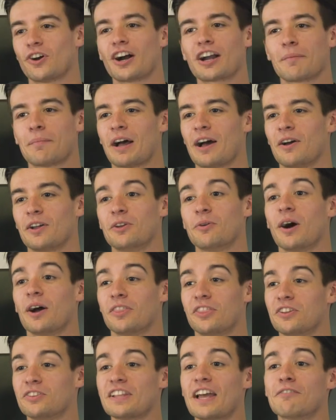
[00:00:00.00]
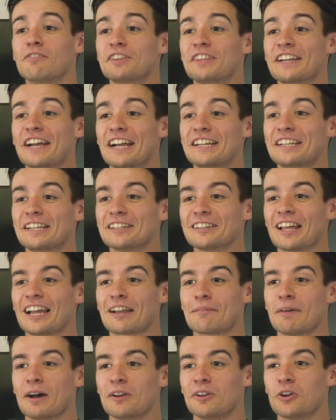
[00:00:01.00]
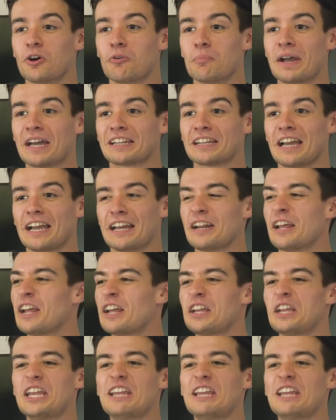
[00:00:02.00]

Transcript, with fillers: talk about you uh, everything I didn't like about Nomadland.